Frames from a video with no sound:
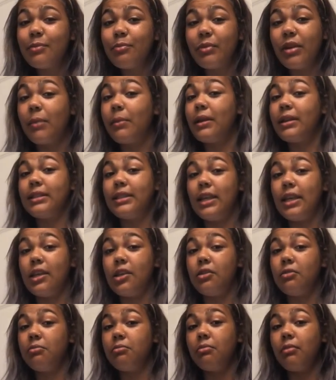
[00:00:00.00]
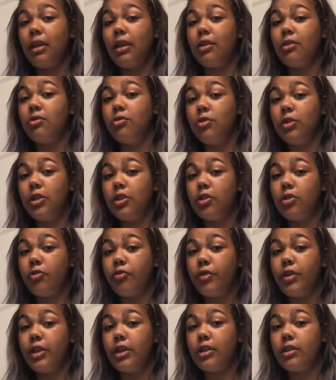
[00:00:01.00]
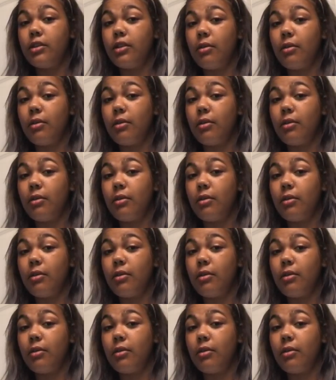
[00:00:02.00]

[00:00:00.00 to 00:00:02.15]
But I'm not saying, like, you need to go vegan.